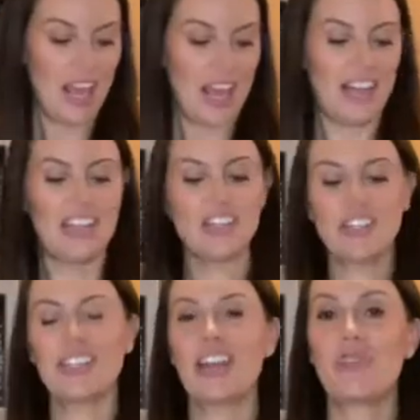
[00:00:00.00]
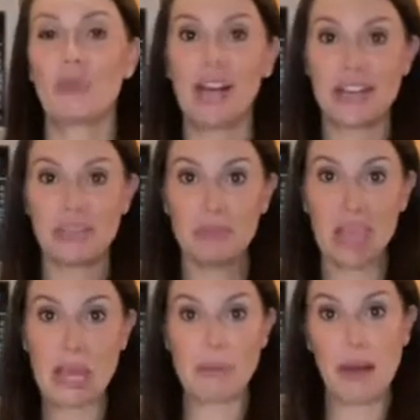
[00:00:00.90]
and each container will last
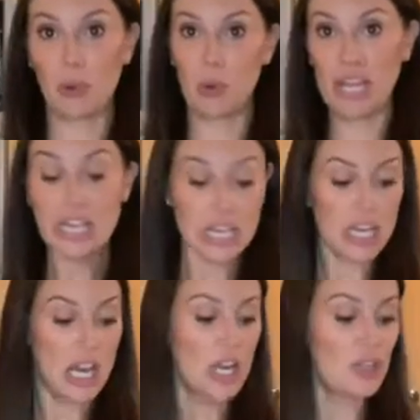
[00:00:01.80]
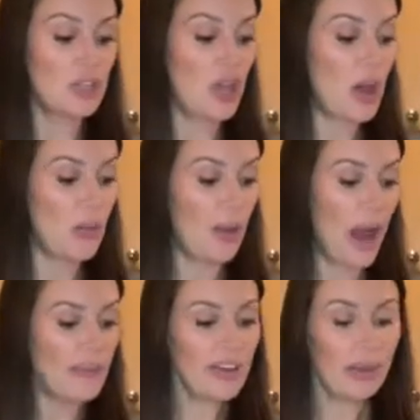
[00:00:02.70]
me about a week. So
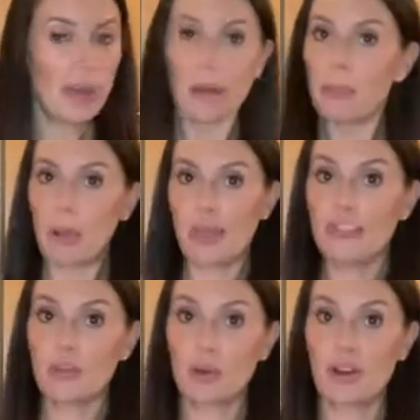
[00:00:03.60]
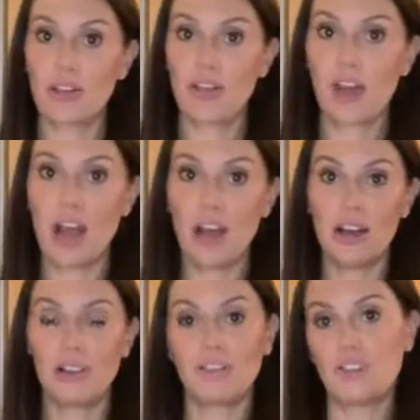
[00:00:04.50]
I've got about a month's worth
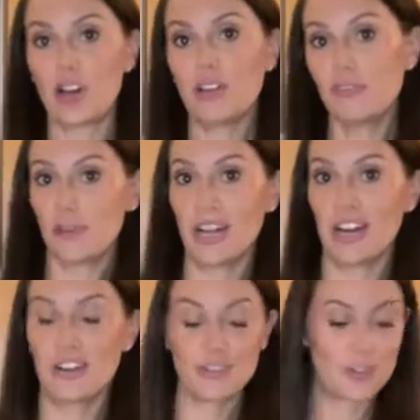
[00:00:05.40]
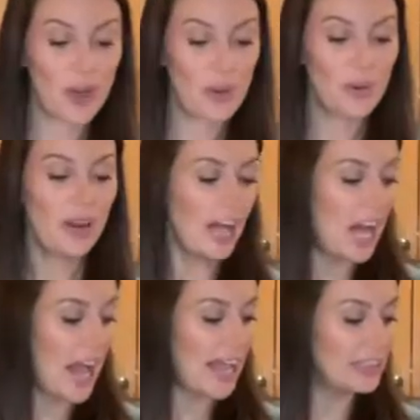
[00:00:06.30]
of dog food here. So
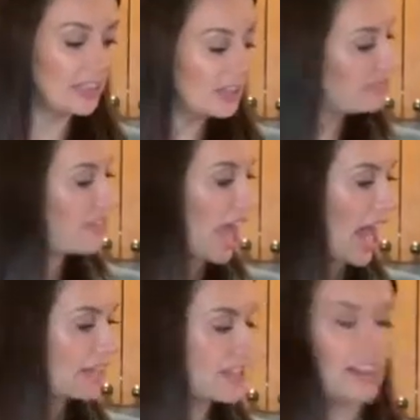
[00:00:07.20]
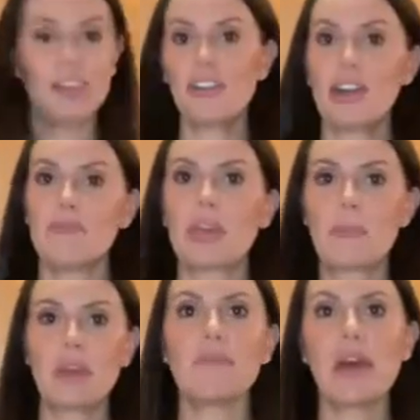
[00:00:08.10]
I love that. I love that I can make a
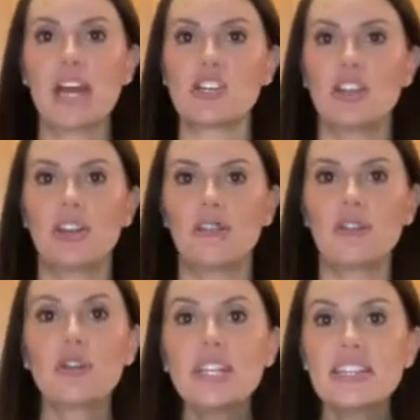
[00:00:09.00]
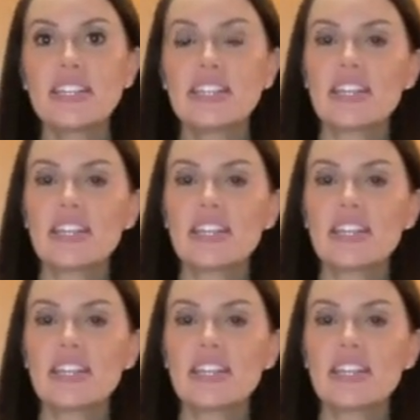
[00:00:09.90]
big batch and then freeze it,